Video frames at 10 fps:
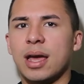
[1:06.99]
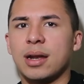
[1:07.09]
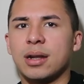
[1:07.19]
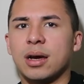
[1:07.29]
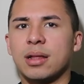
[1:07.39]

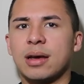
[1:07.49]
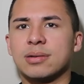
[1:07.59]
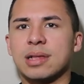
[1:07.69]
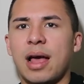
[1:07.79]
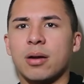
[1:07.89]
and that
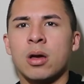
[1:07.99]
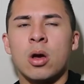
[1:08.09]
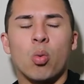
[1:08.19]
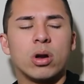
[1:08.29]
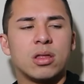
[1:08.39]
was like
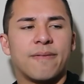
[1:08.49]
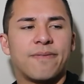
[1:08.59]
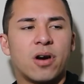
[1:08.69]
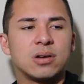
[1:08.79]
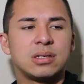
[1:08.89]
one of the
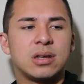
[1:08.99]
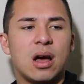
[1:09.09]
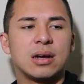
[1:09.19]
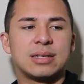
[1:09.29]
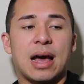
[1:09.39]
first songs